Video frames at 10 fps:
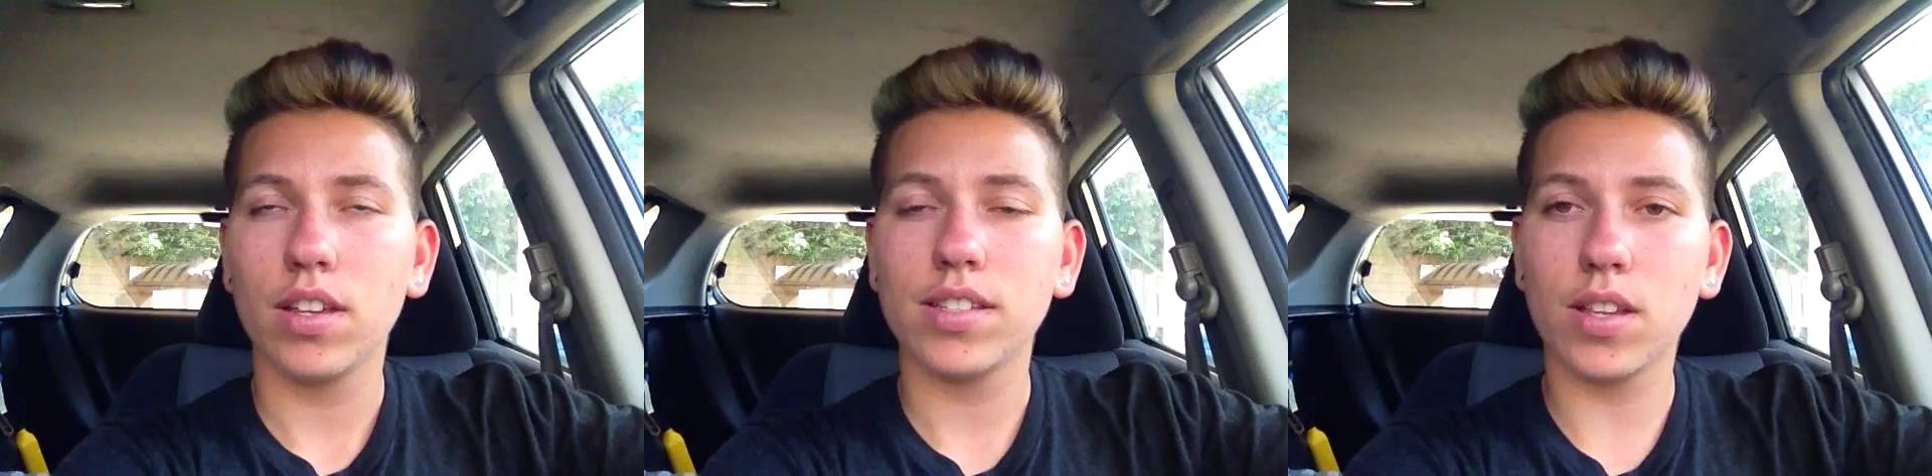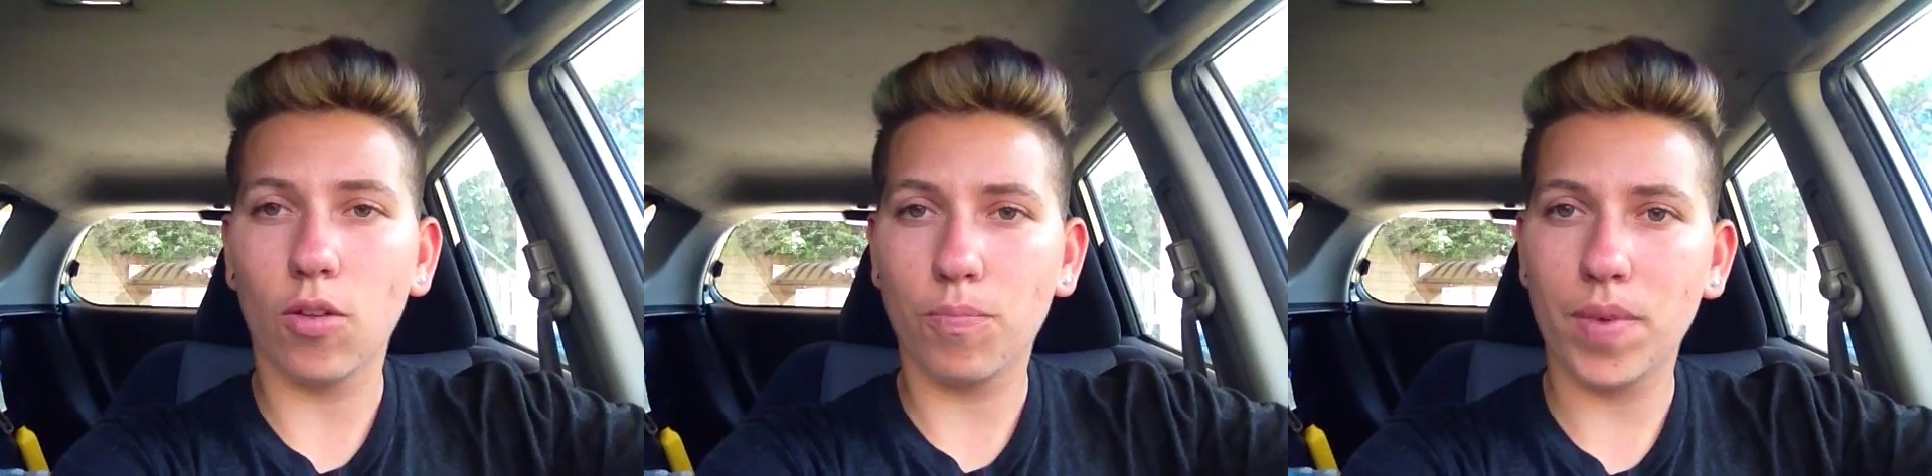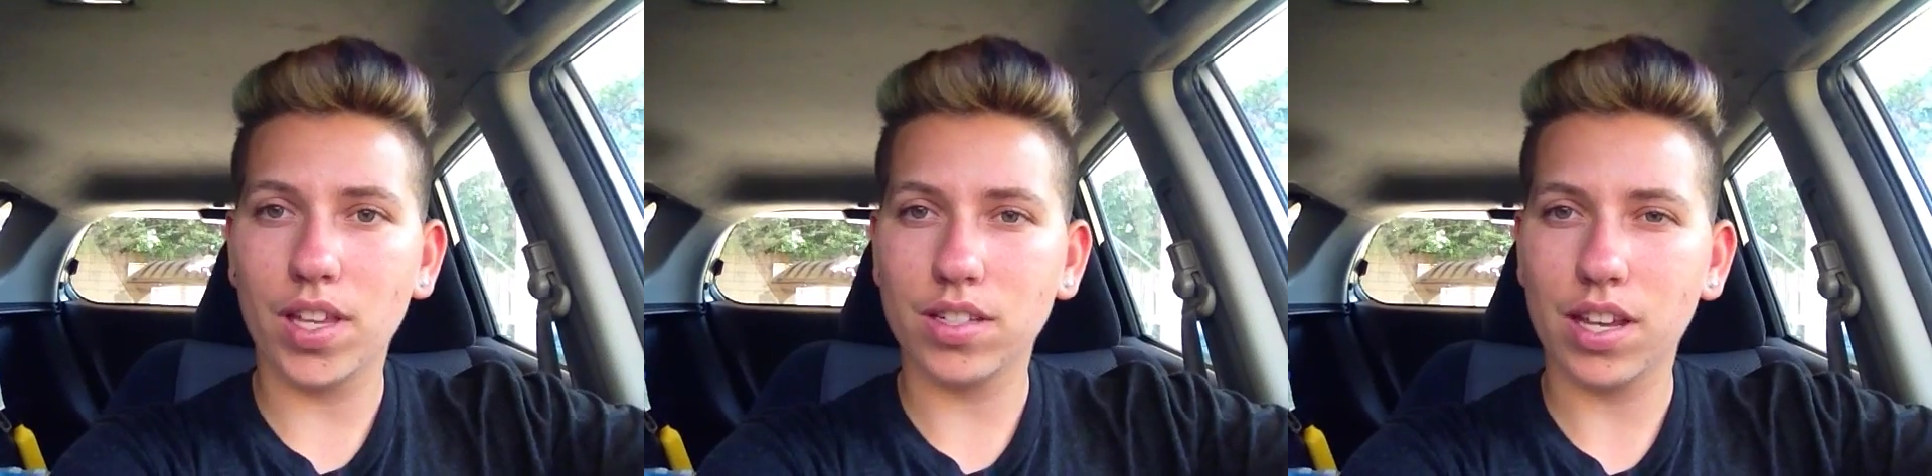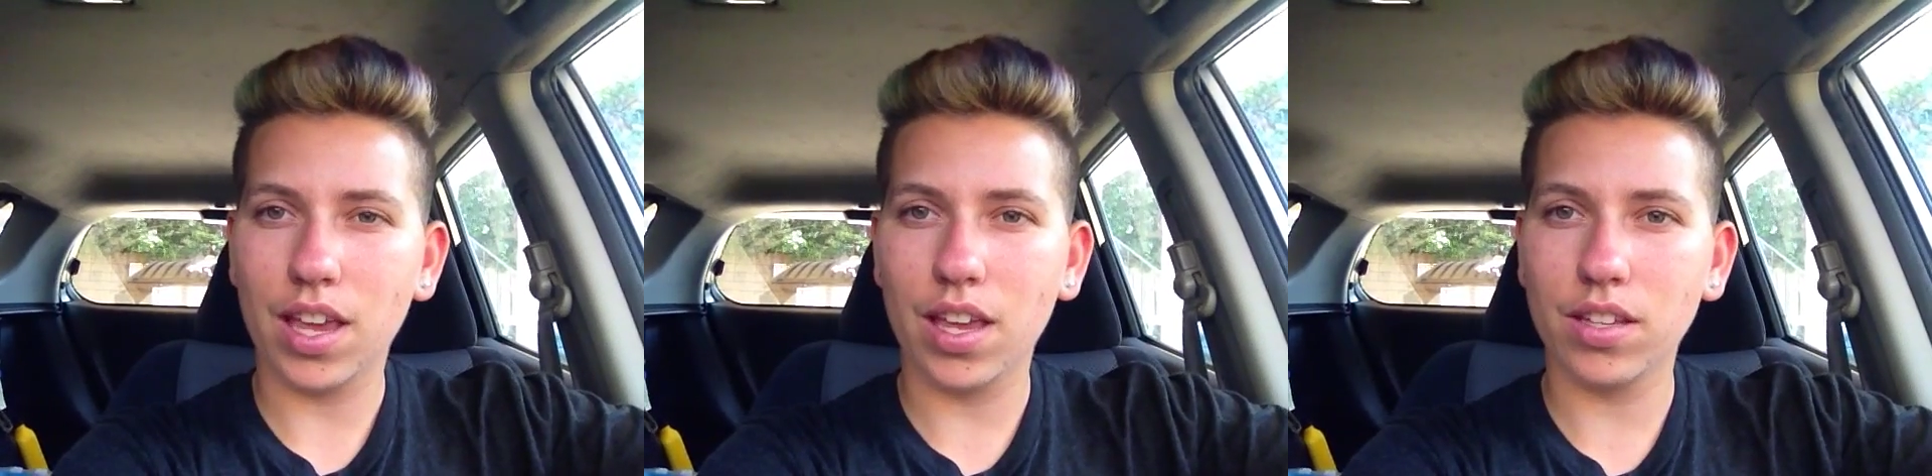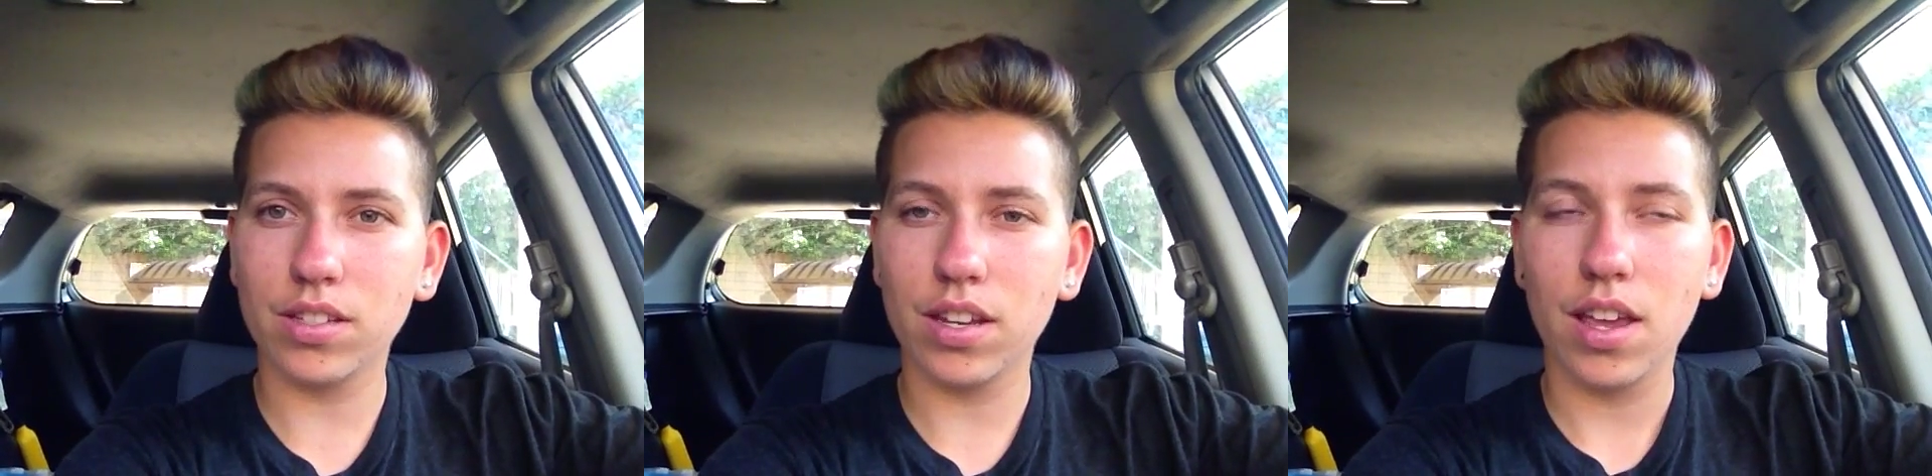
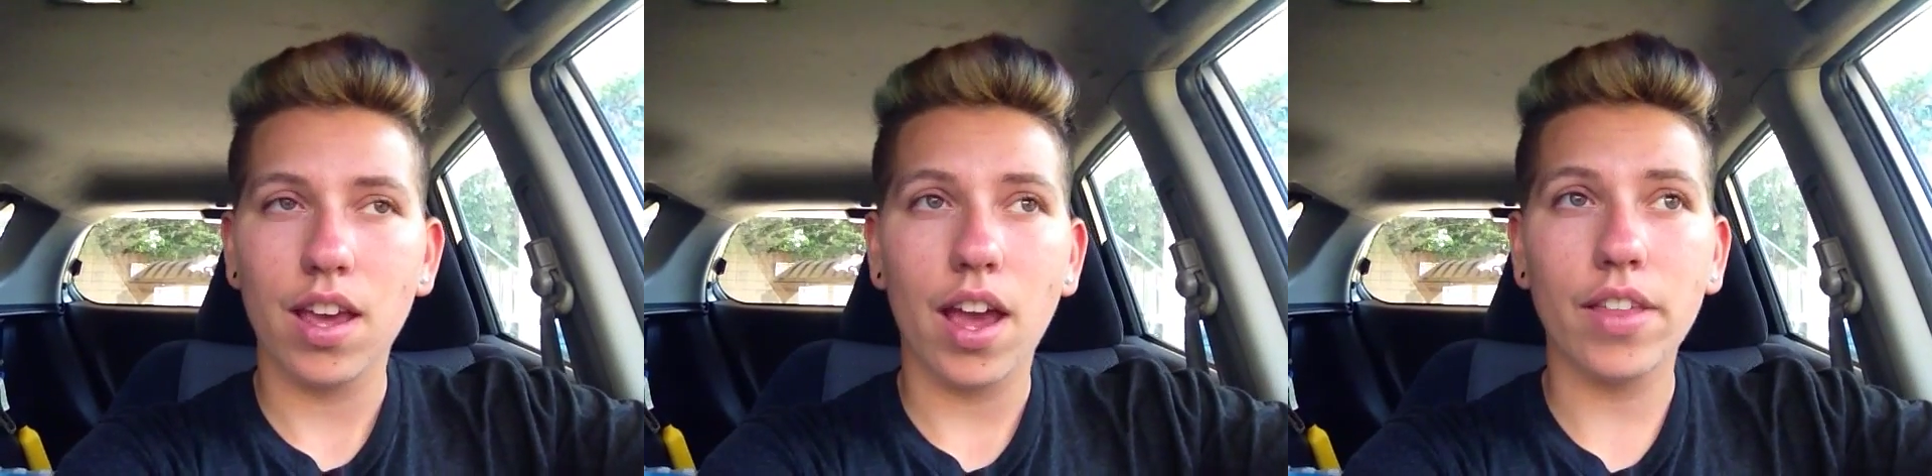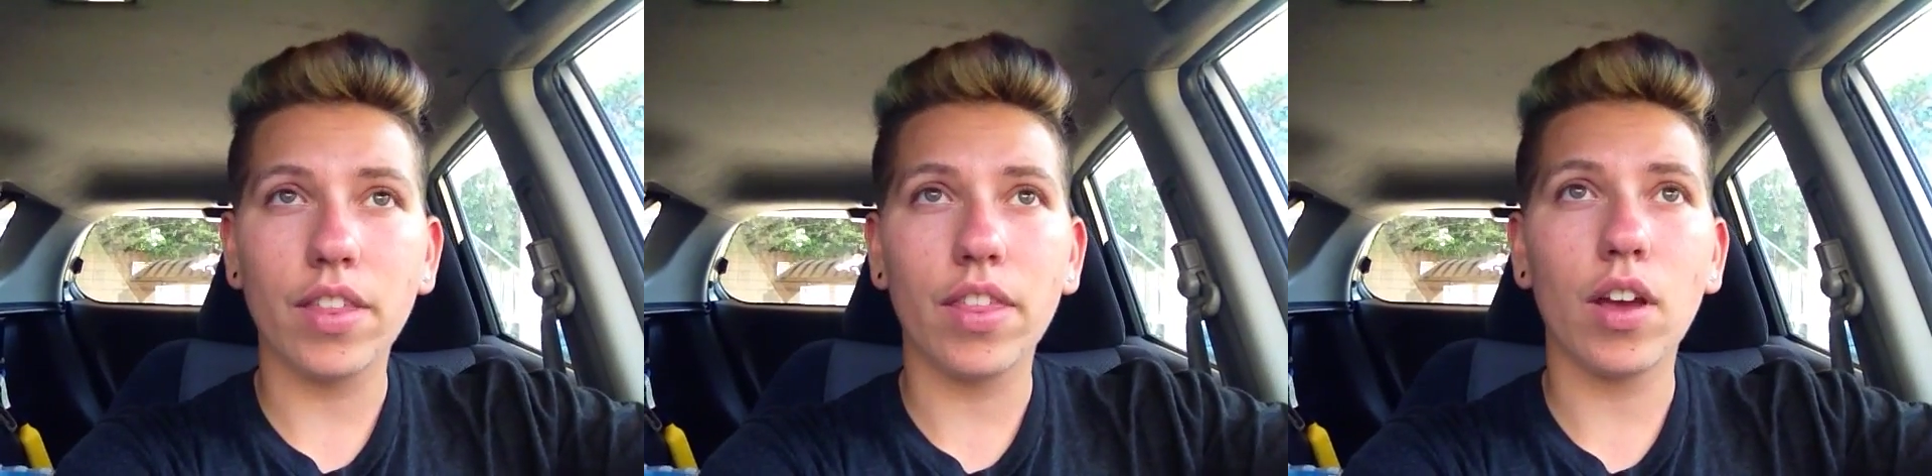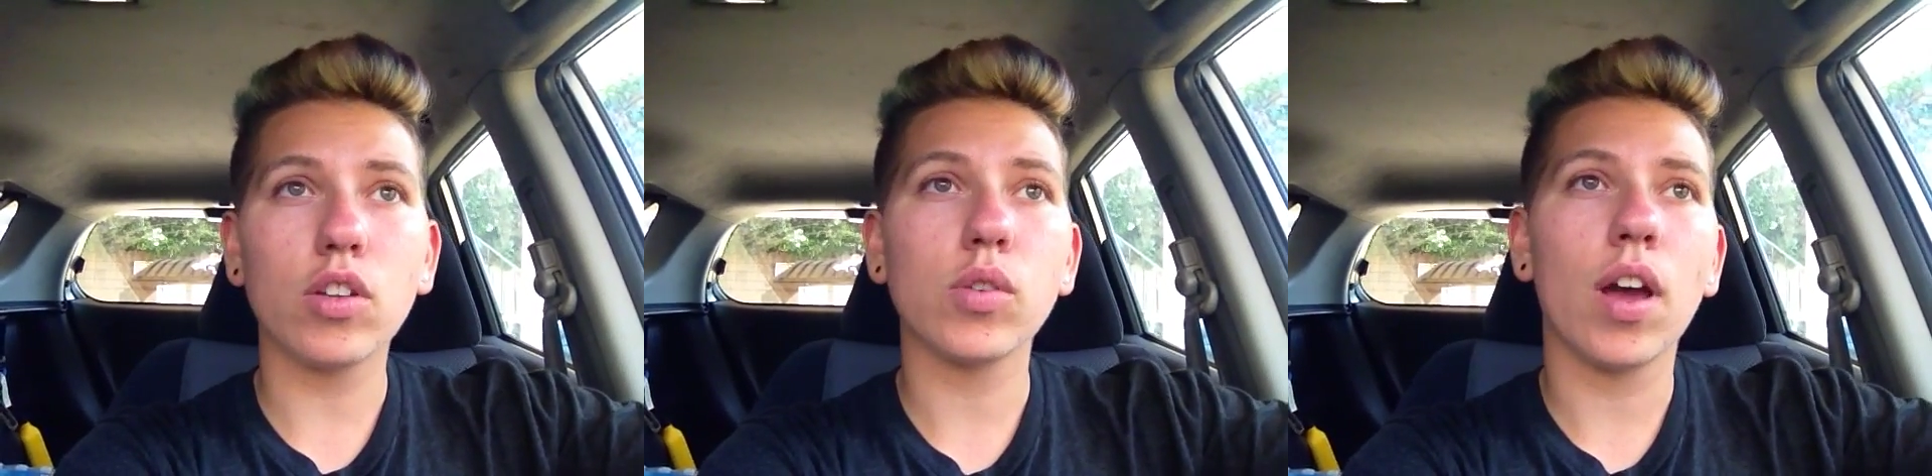self-maintained, and then they also